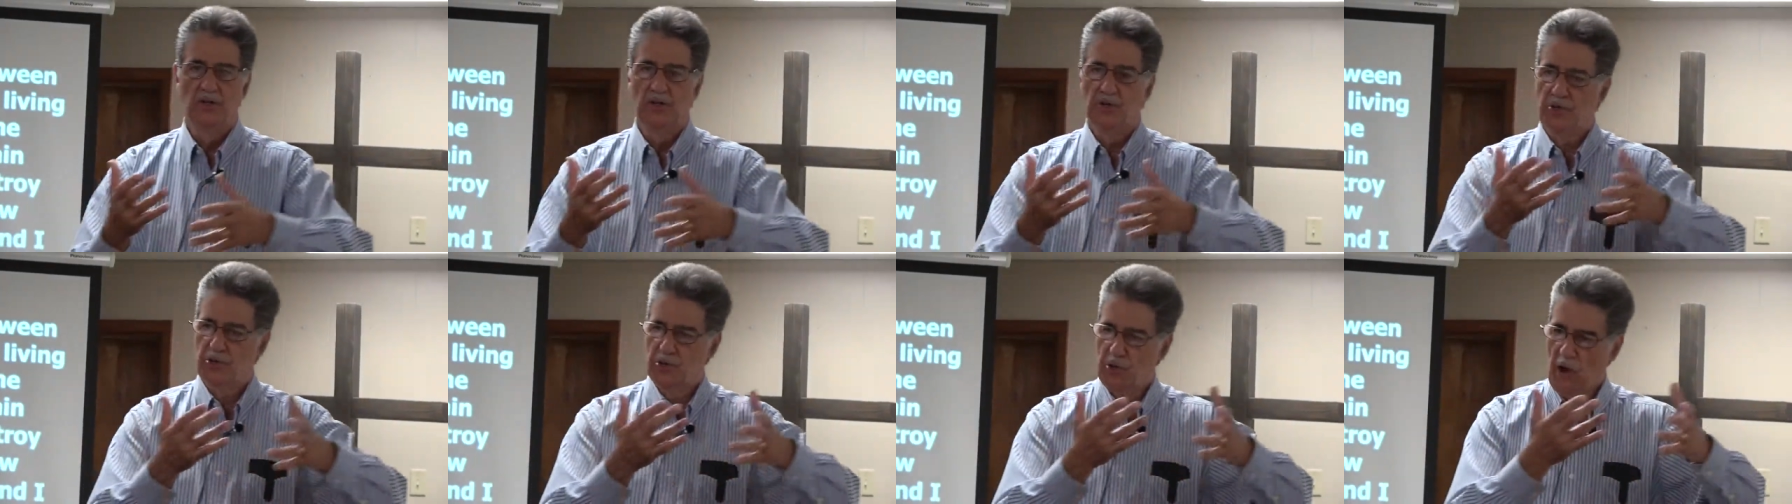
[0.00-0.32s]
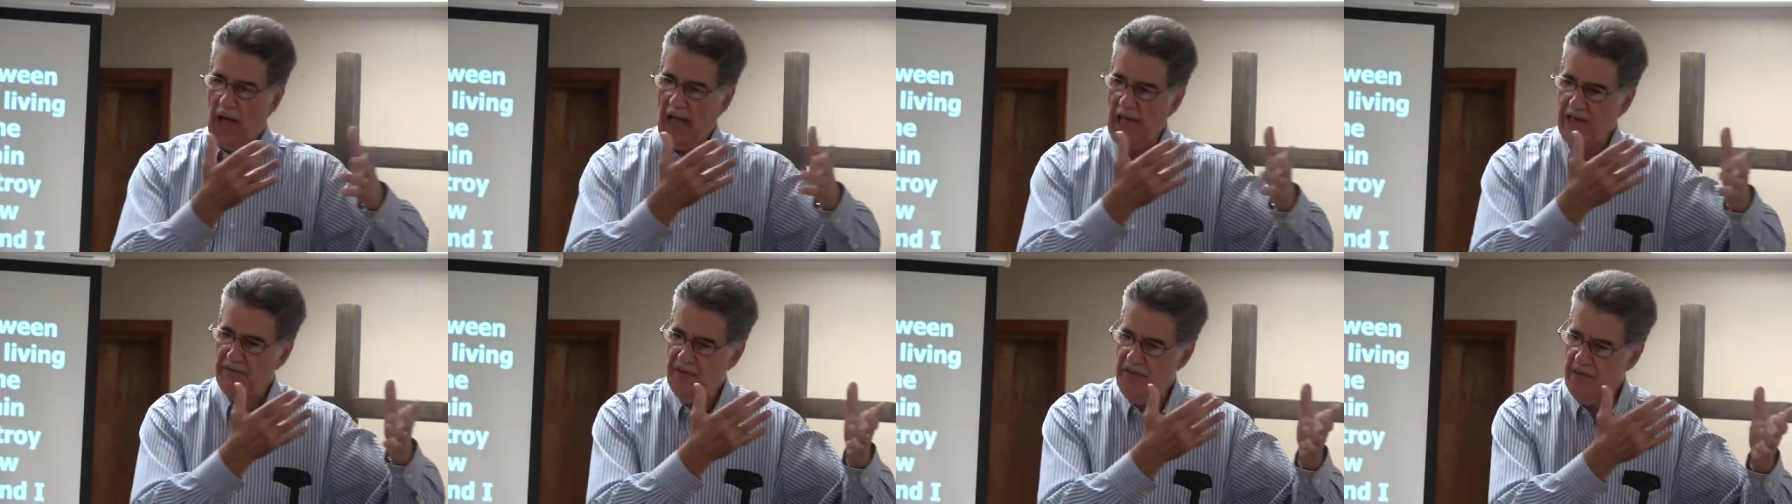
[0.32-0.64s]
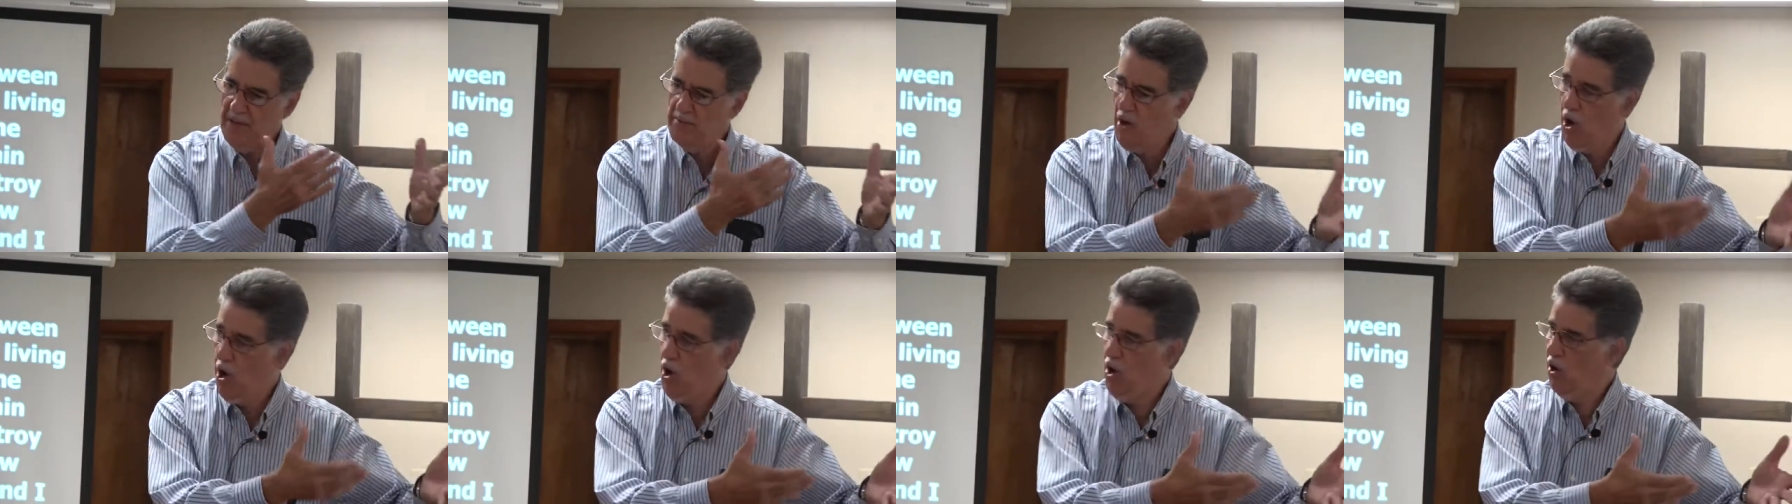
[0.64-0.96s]
drive
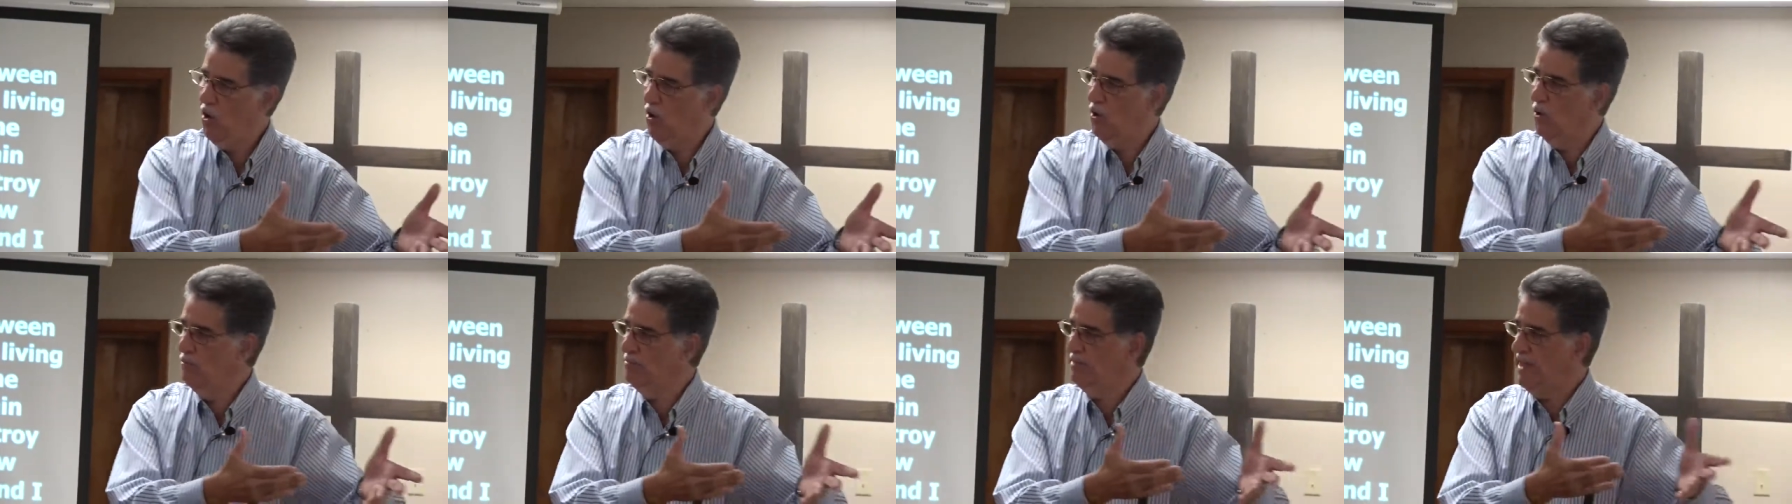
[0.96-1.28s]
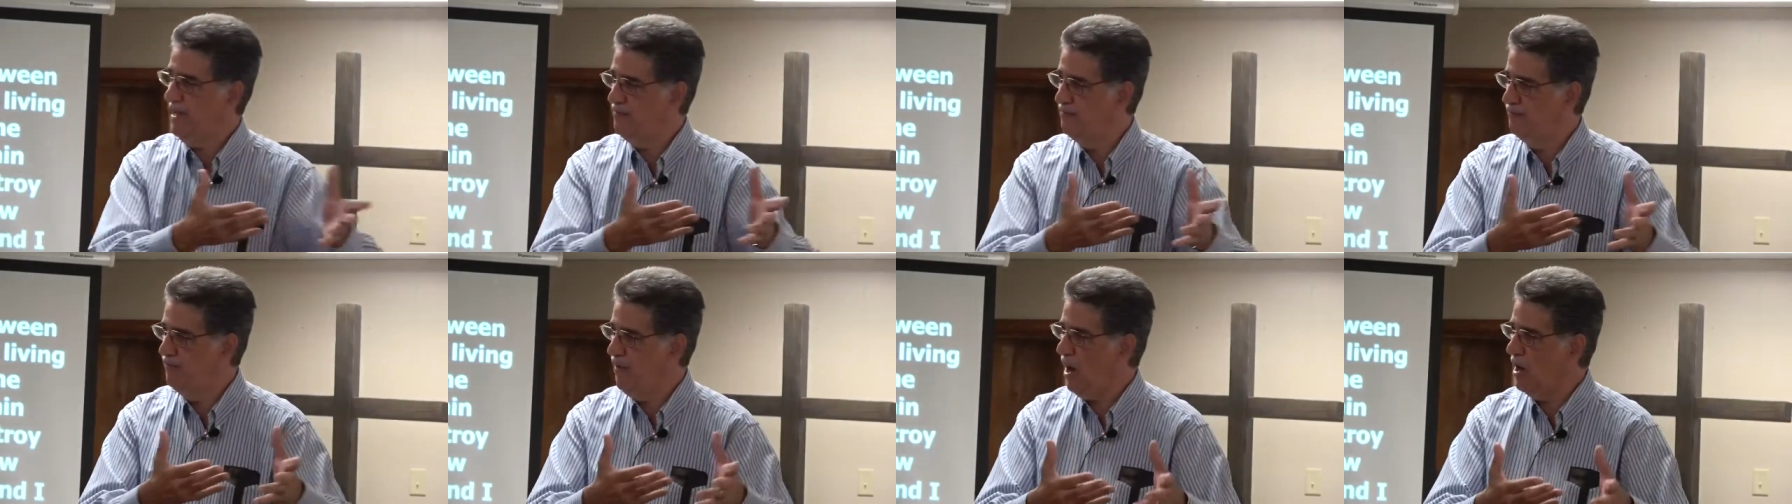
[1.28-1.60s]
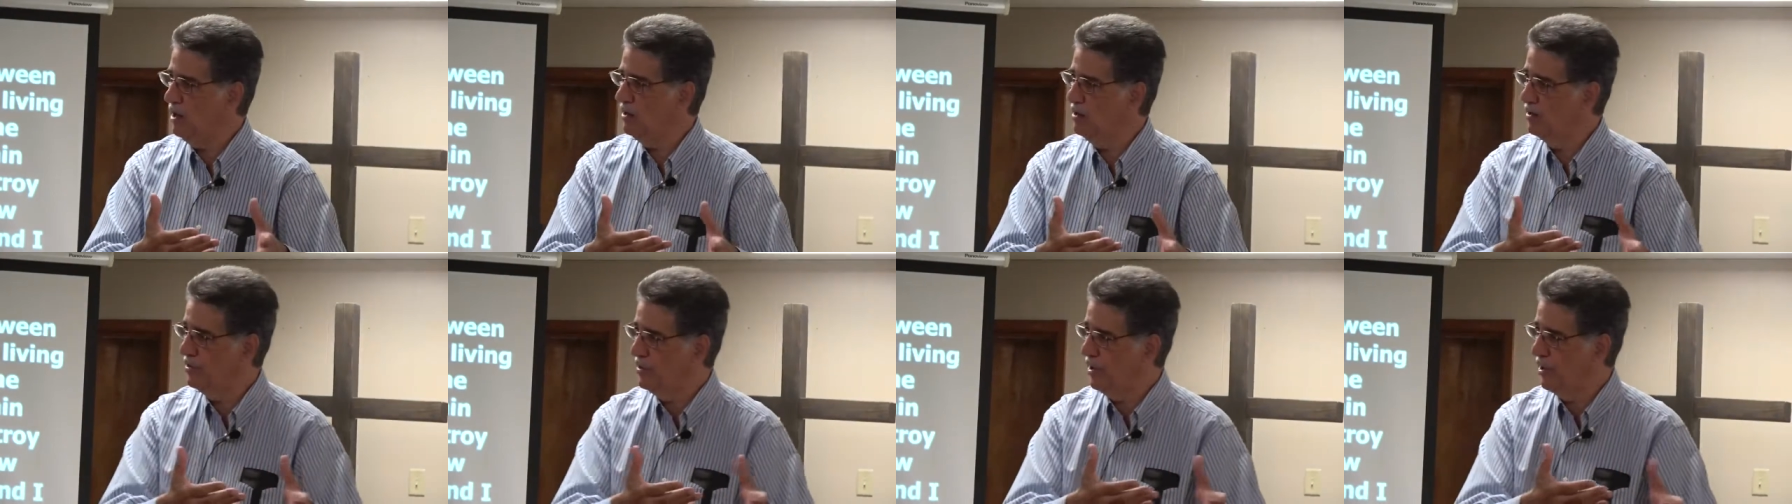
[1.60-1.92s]
him home. They
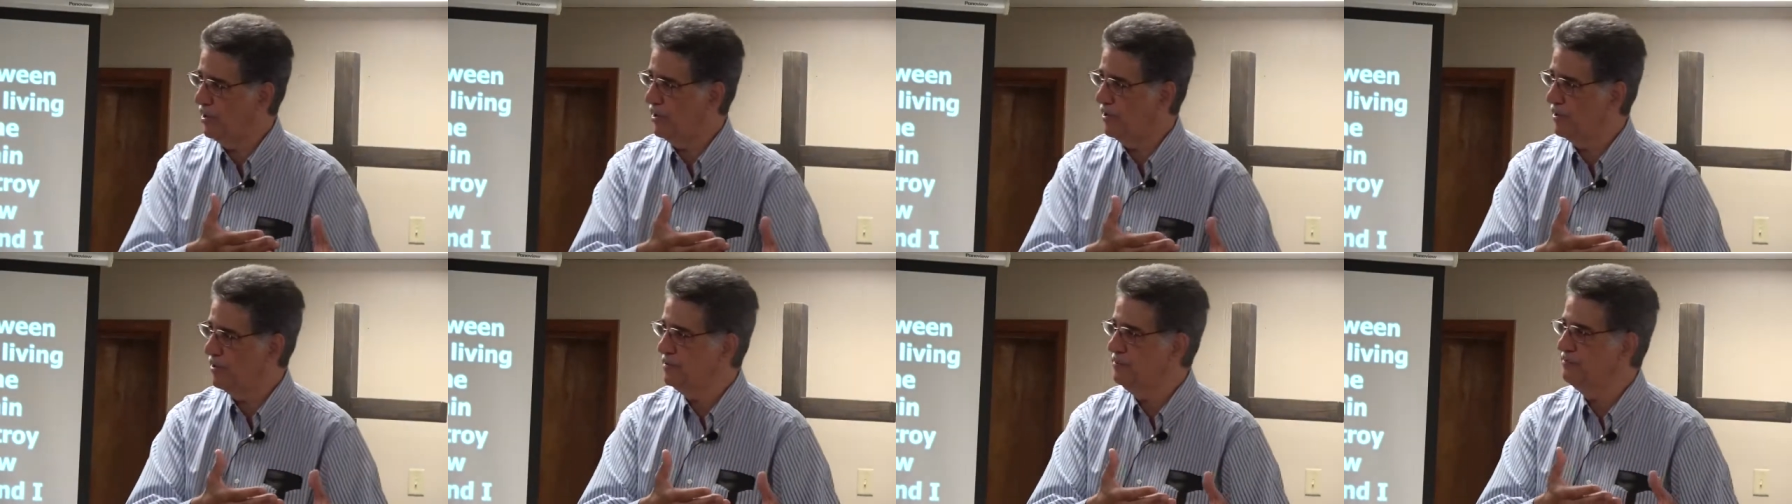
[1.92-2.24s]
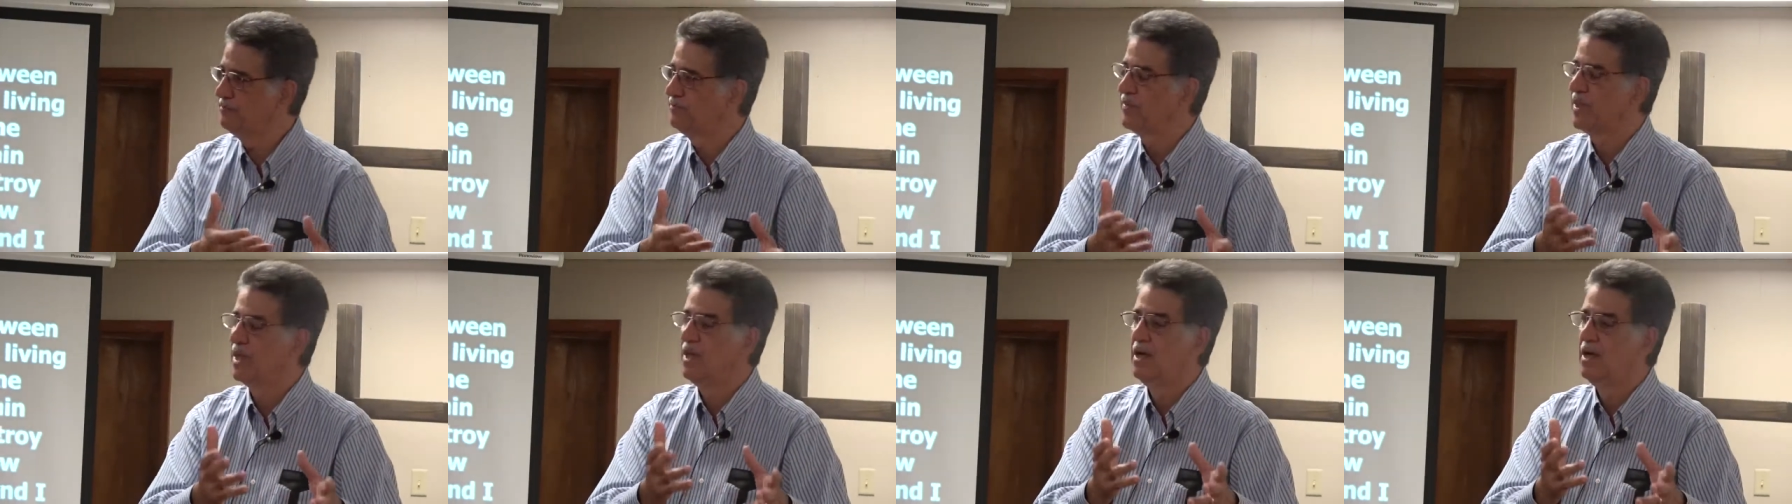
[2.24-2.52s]
followed her,